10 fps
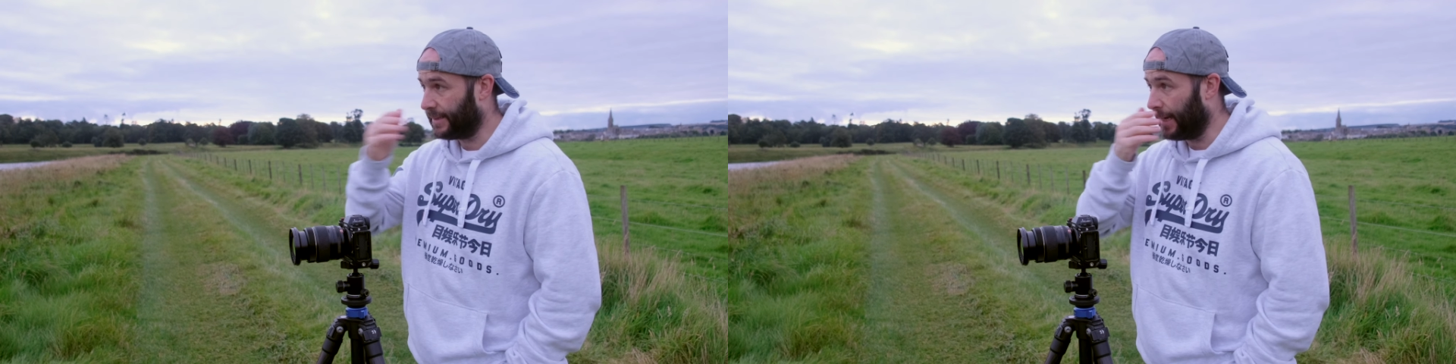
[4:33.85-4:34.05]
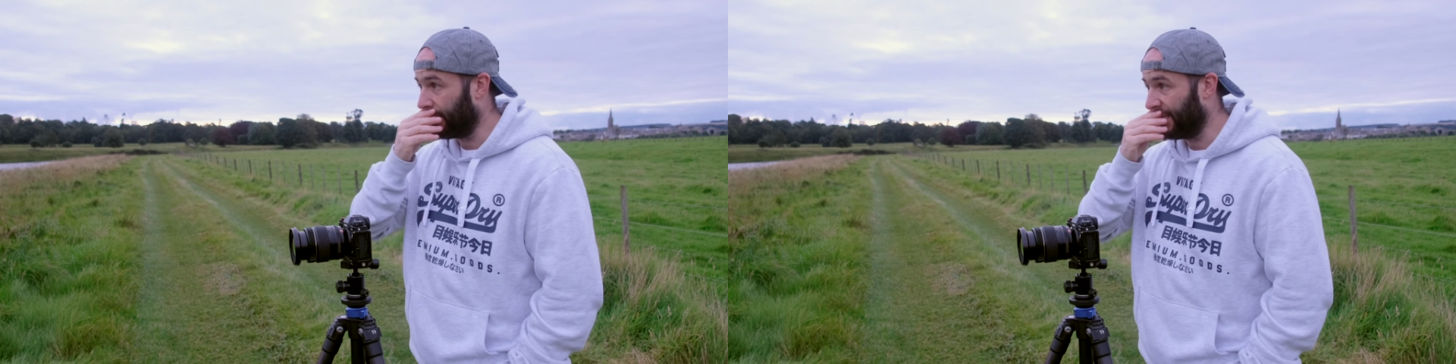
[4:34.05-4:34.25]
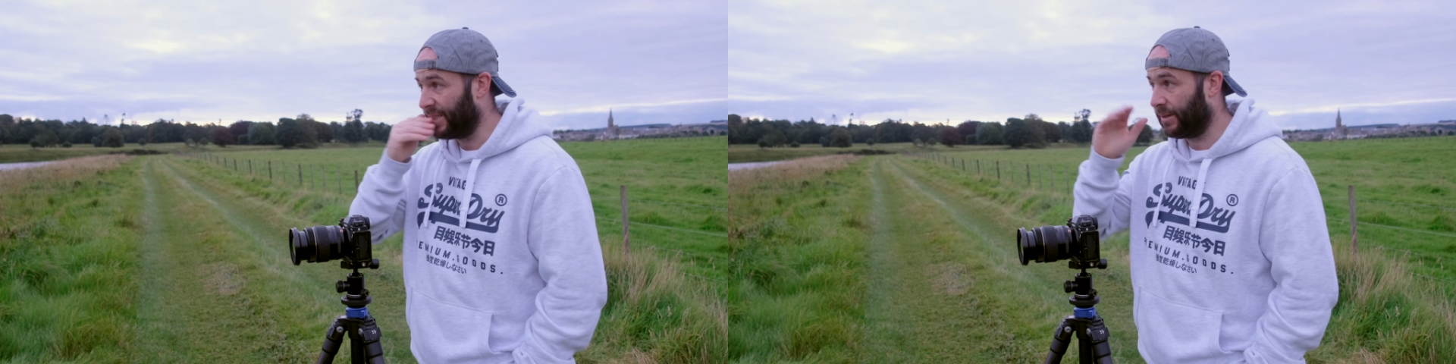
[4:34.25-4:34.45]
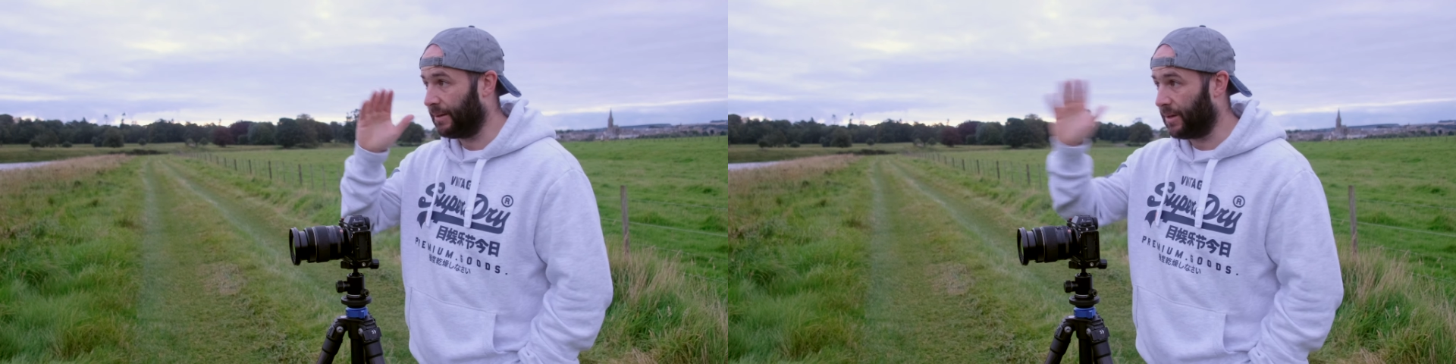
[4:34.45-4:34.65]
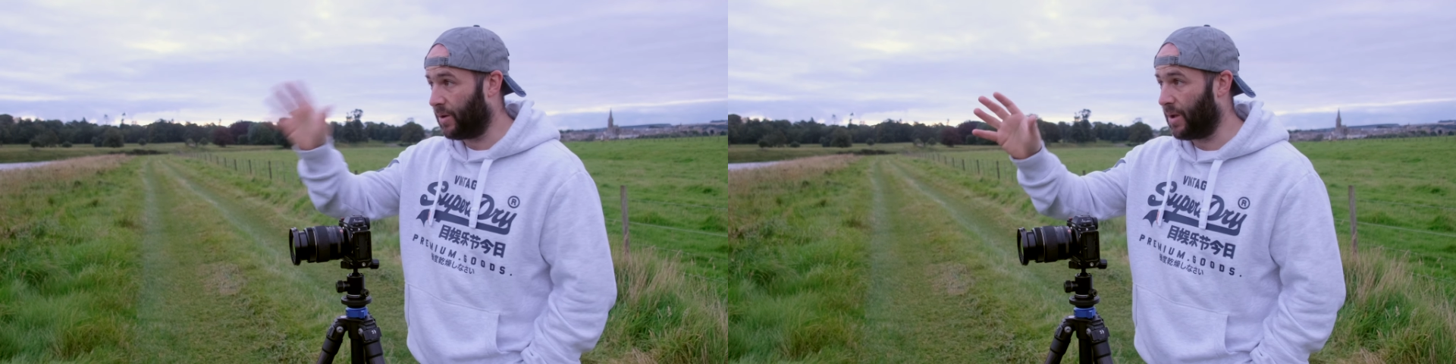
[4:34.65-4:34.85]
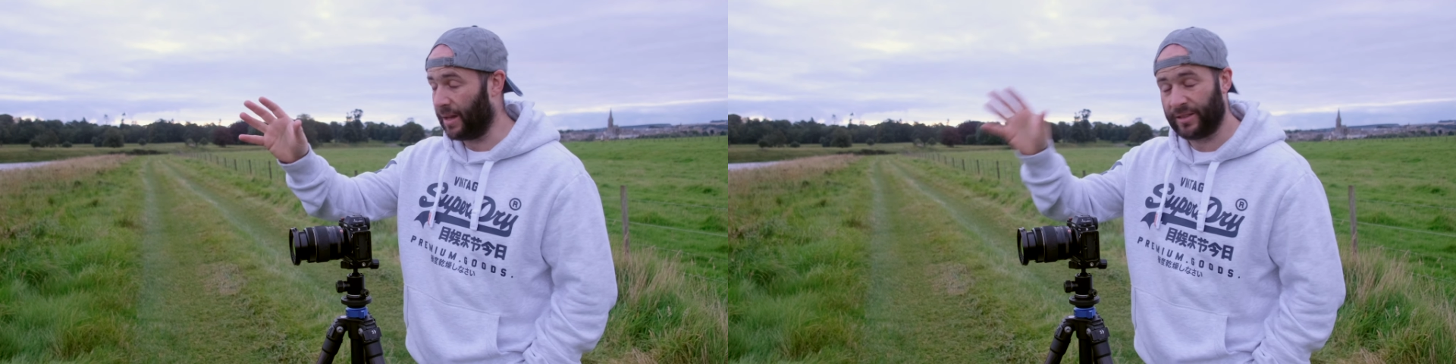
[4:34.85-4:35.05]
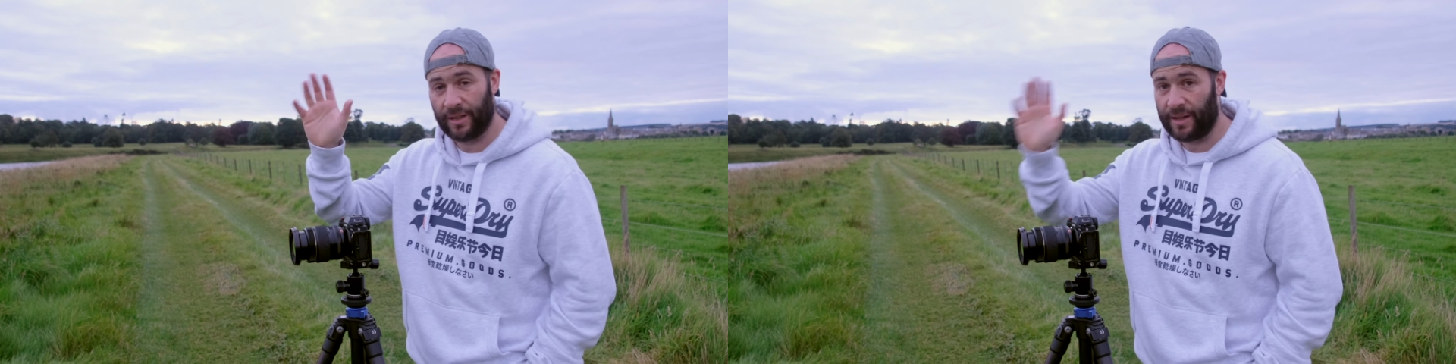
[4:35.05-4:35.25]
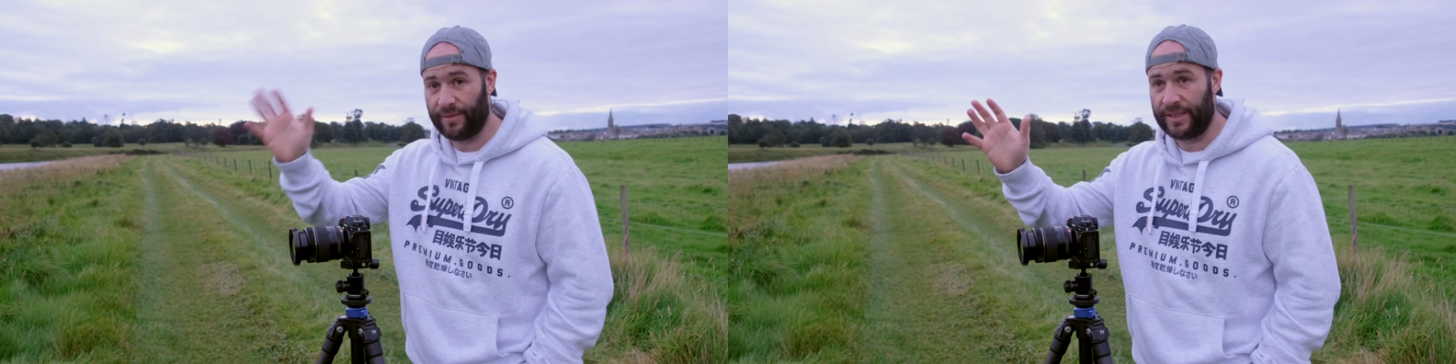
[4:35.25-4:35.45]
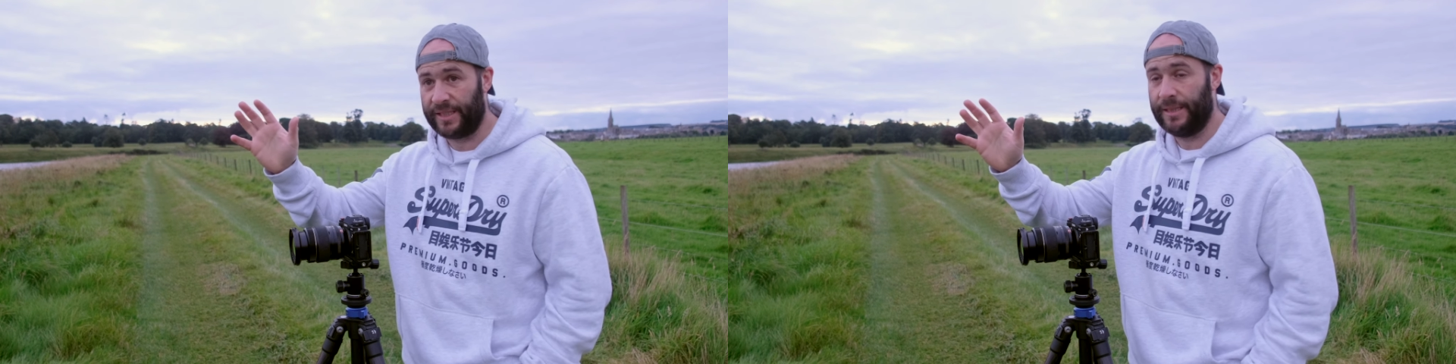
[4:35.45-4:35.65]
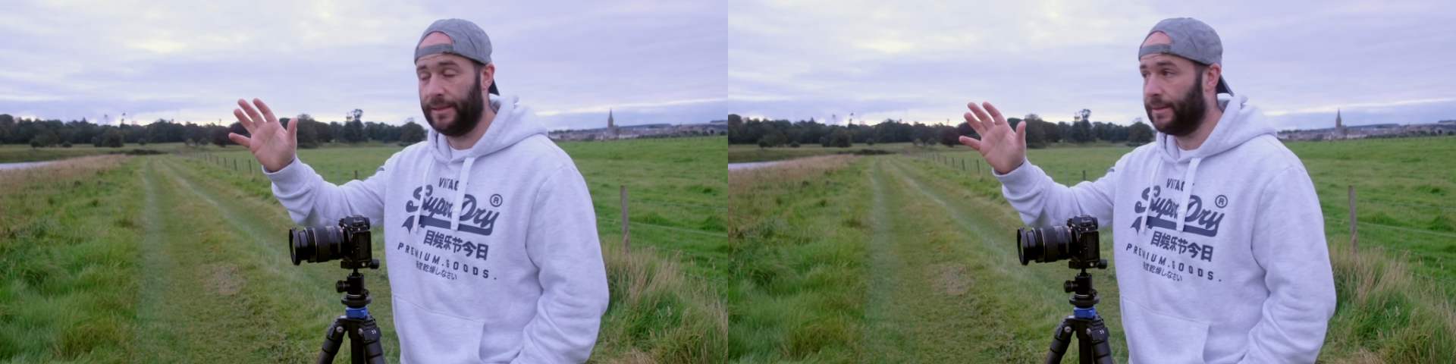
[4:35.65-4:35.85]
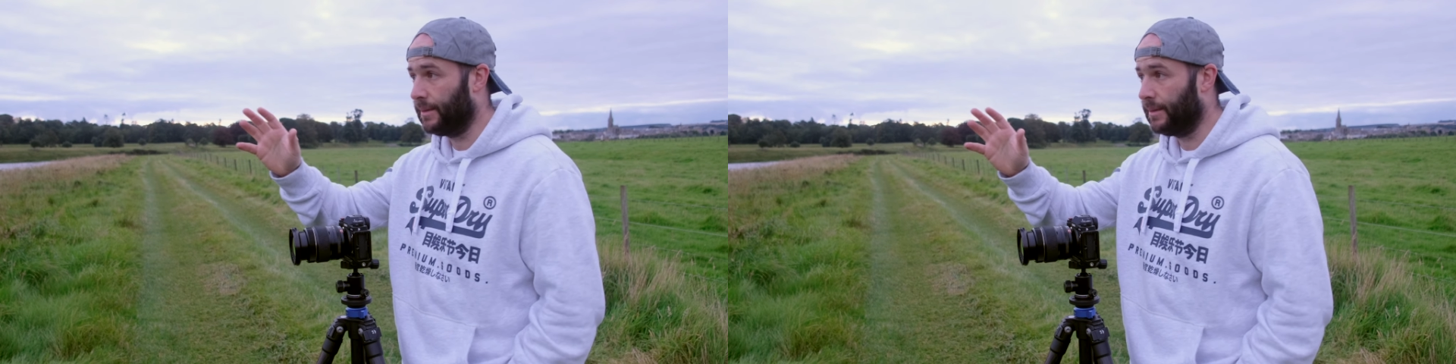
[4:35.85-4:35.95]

a lovely scene,